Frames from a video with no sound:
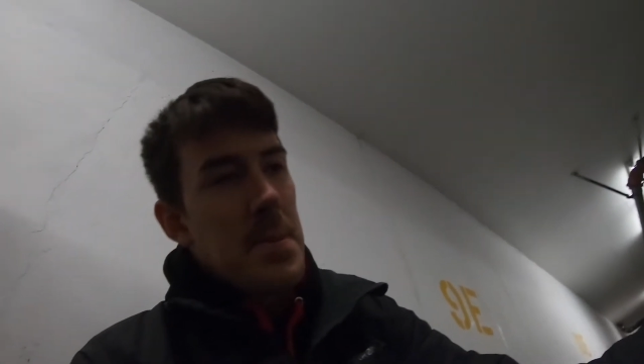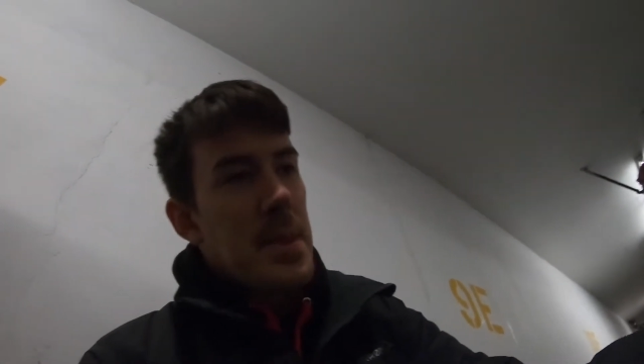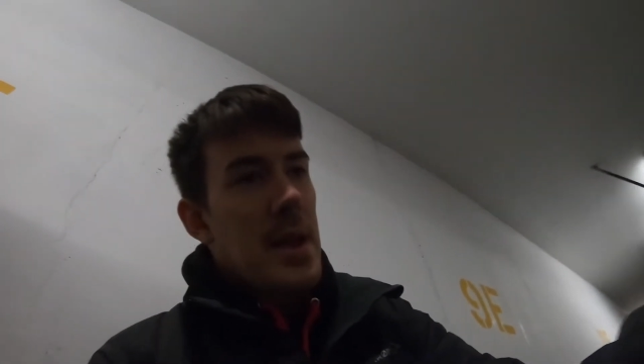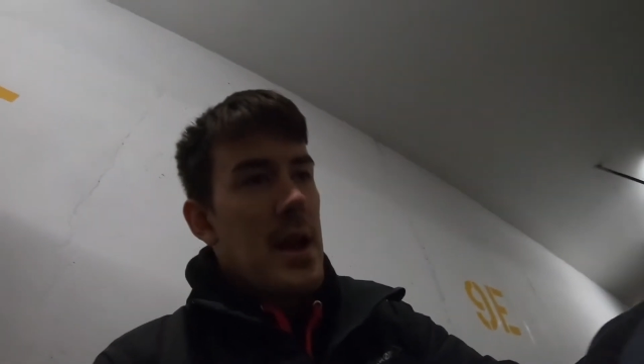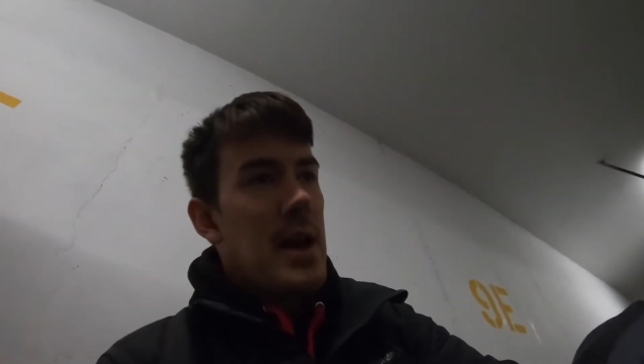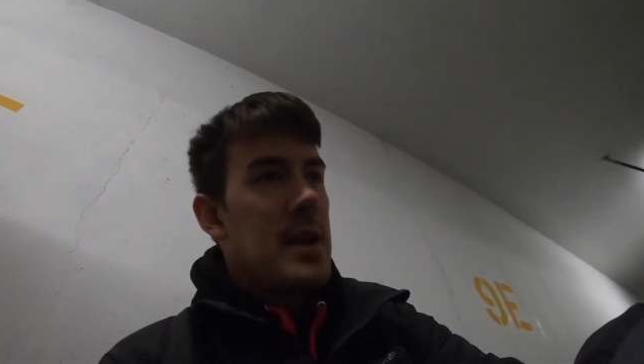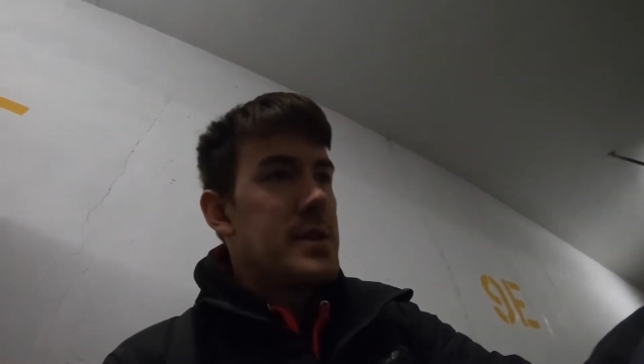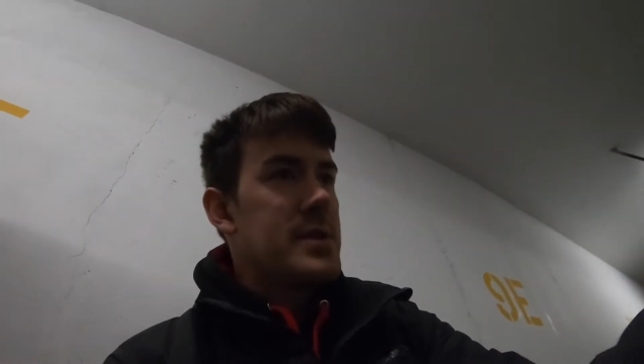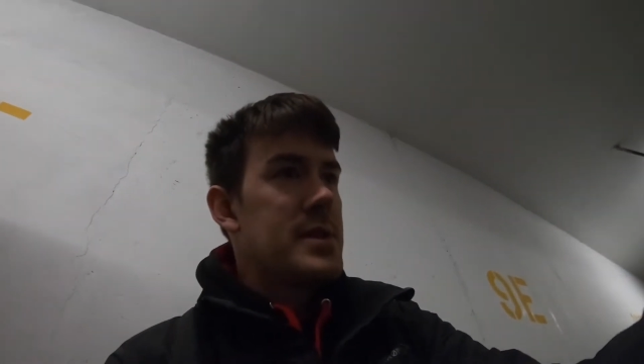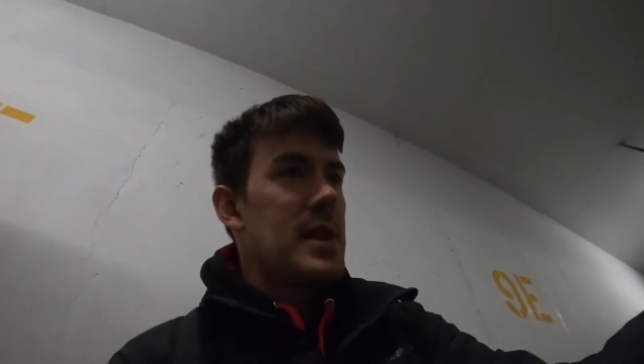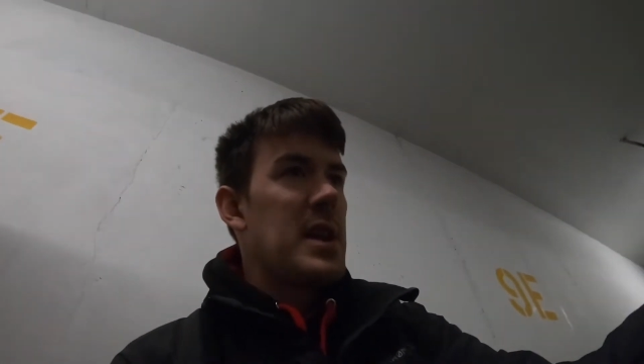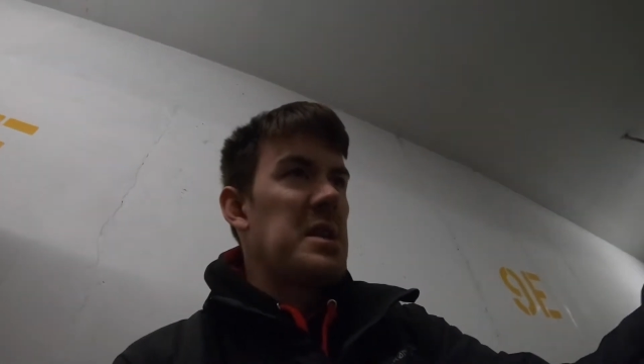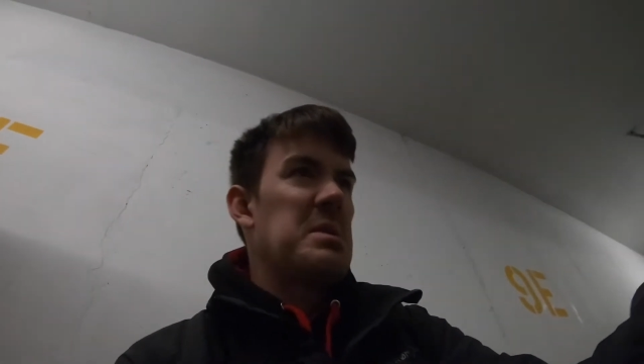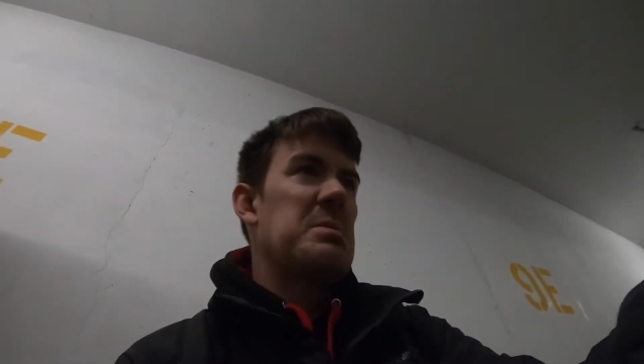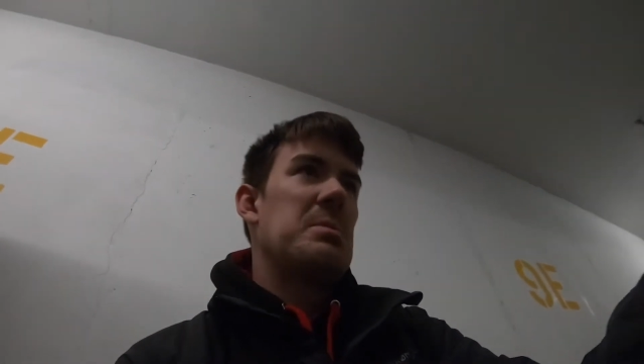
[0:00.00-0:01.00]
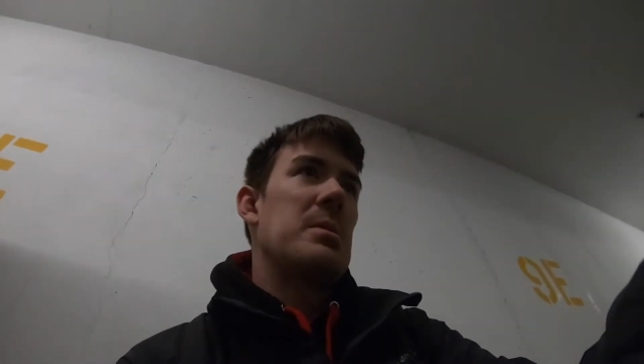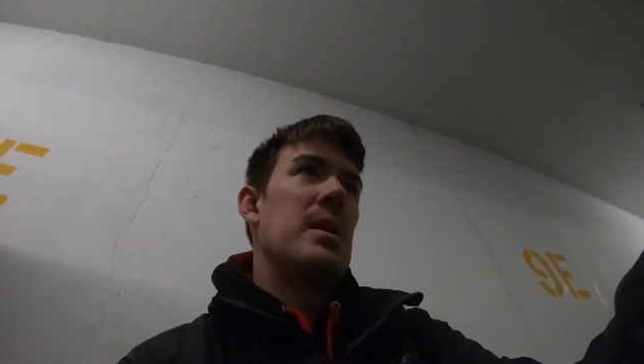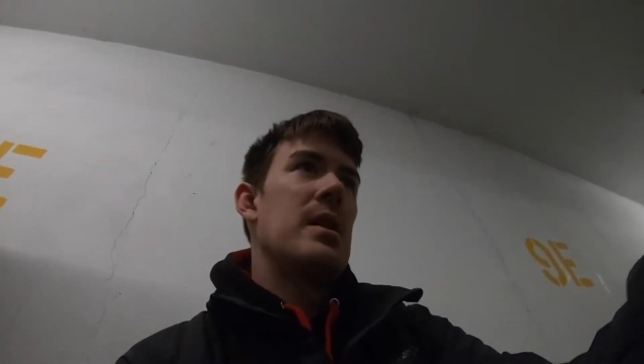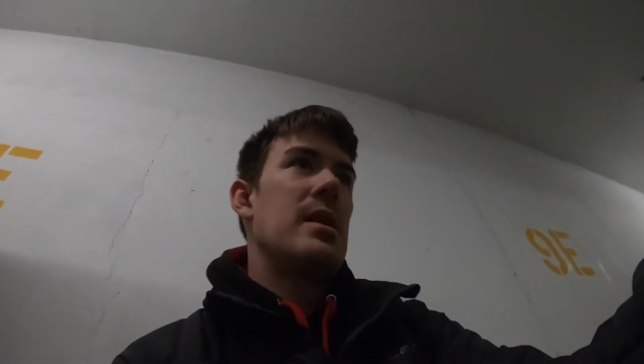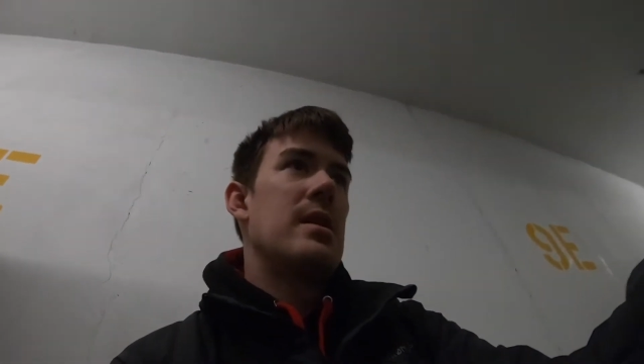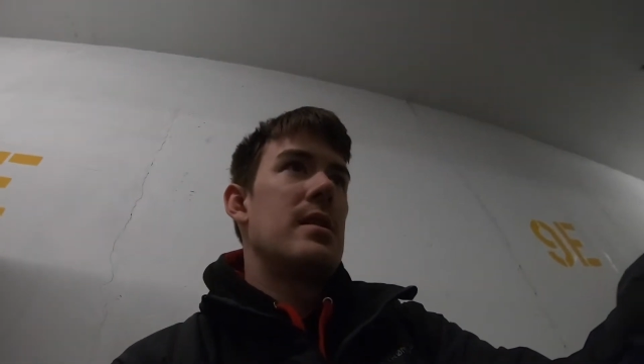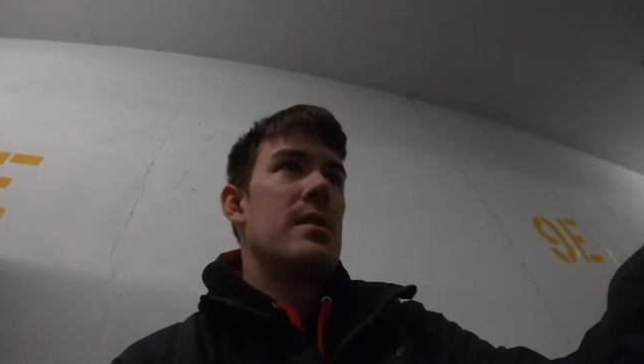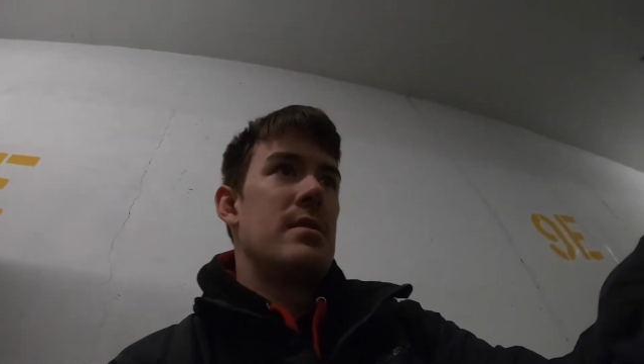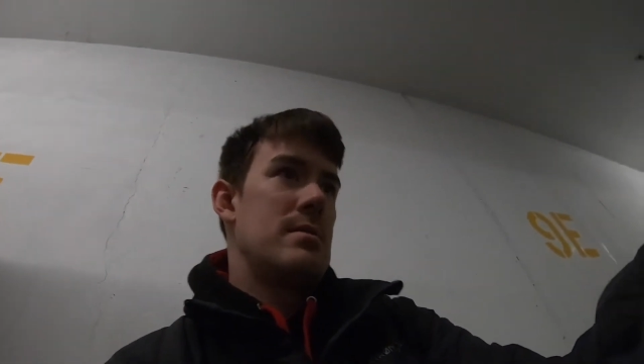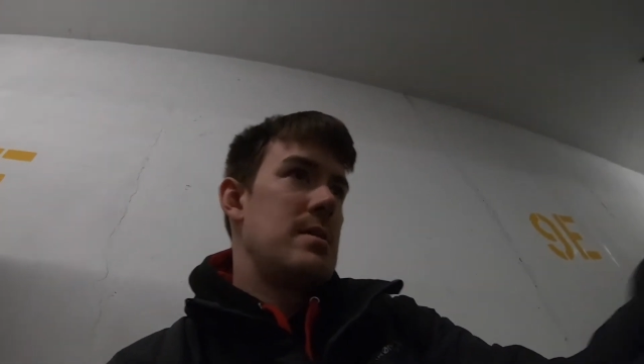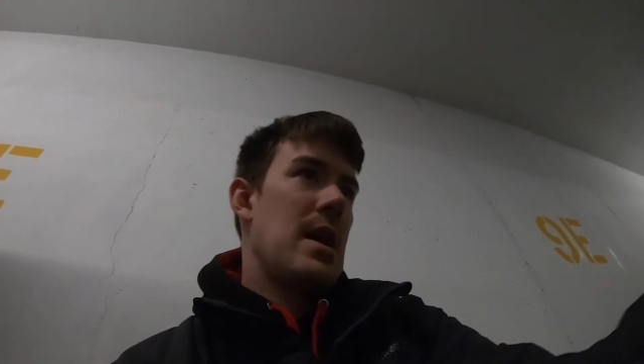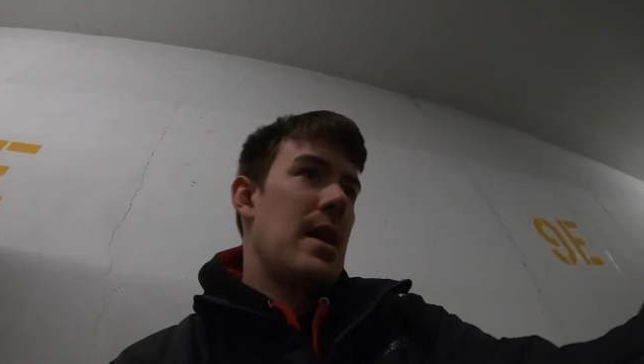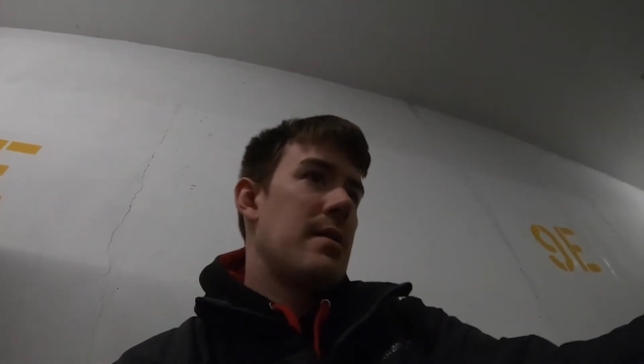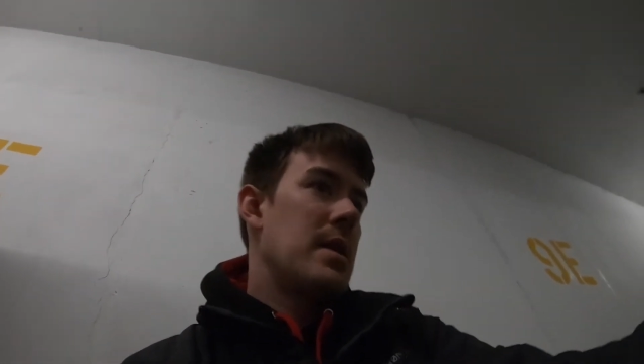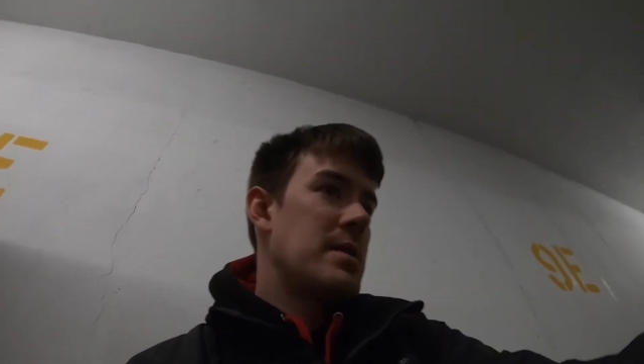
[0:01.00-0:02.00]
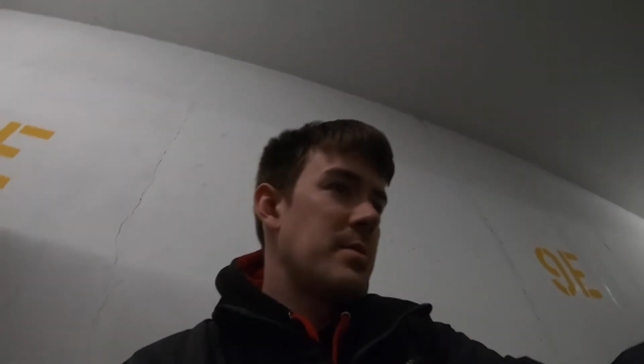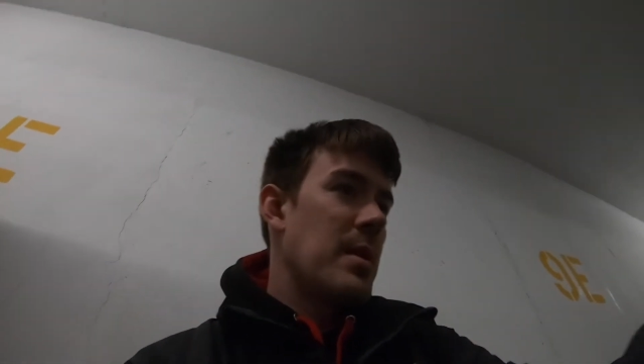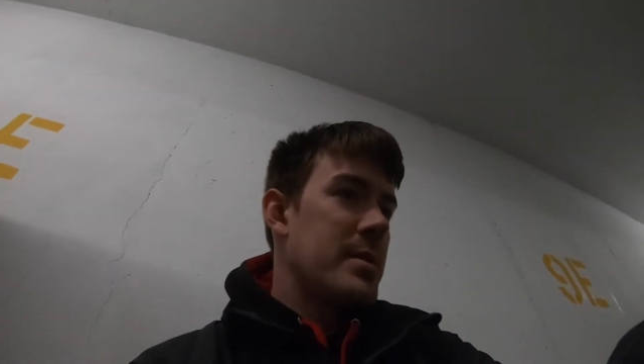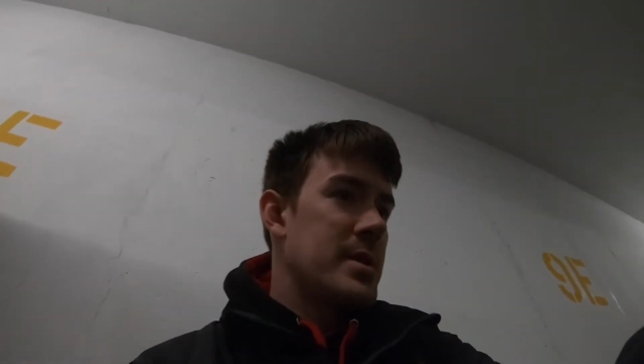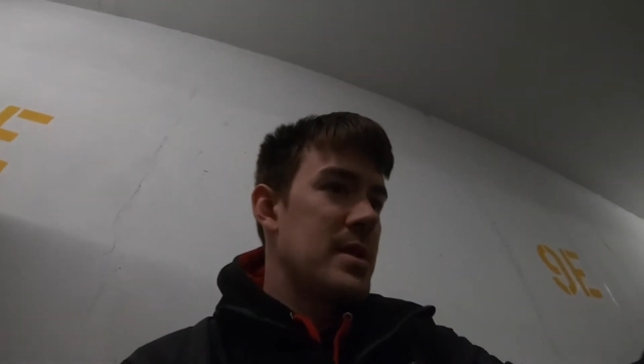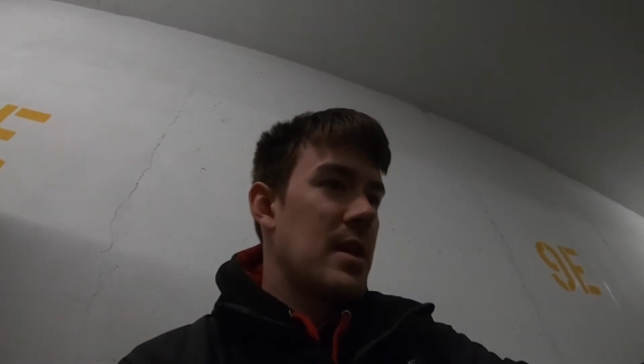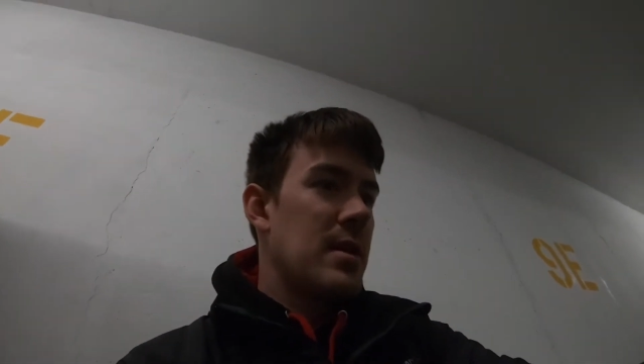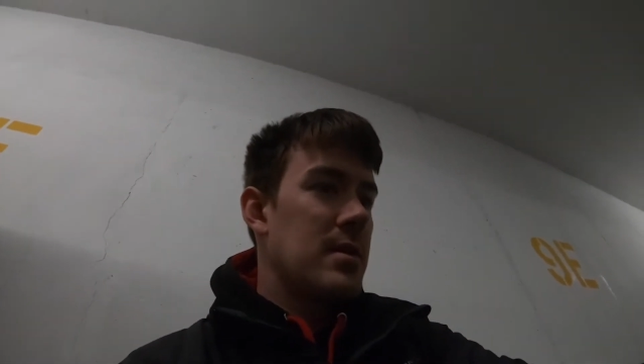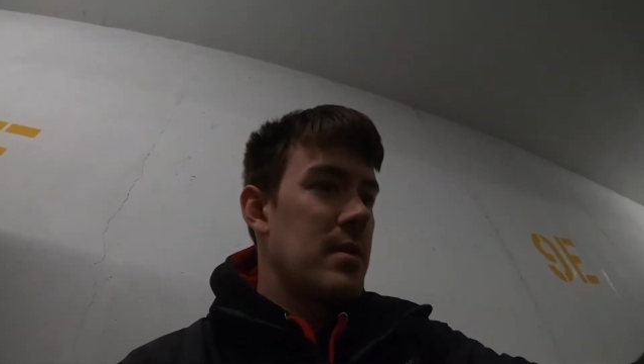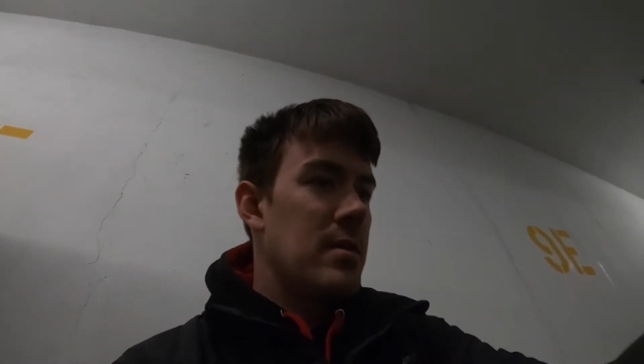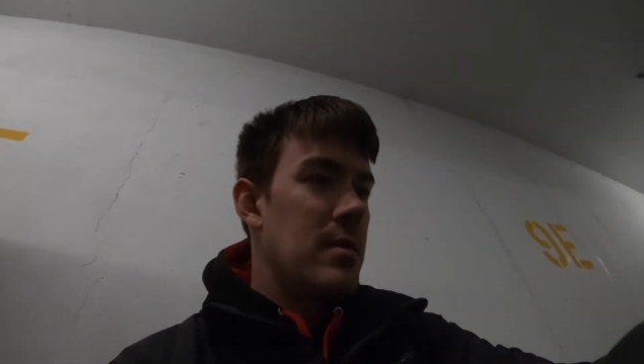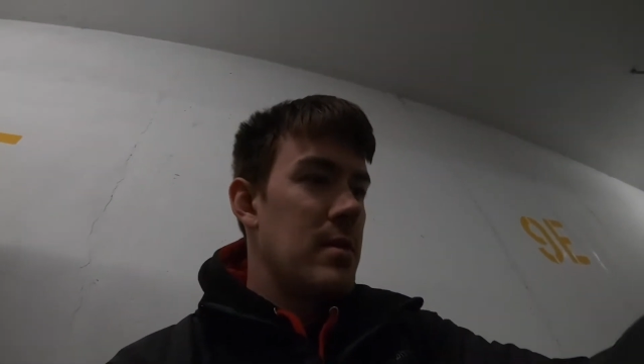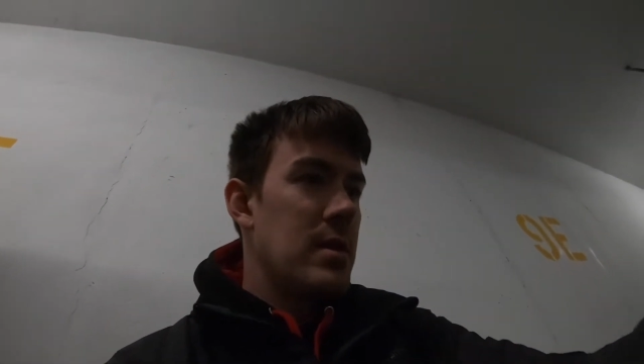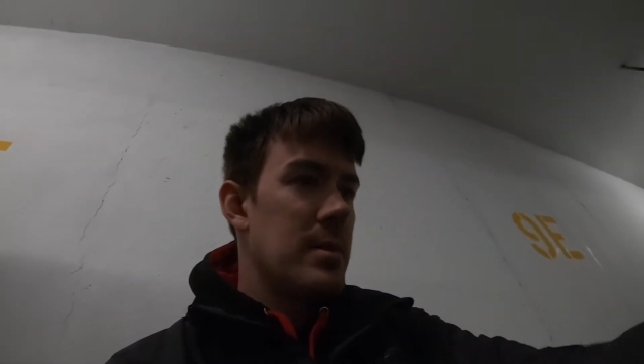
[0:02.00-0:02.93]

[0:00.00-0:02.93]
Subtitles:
and I just think, yeah, it's probably just not going to hold up.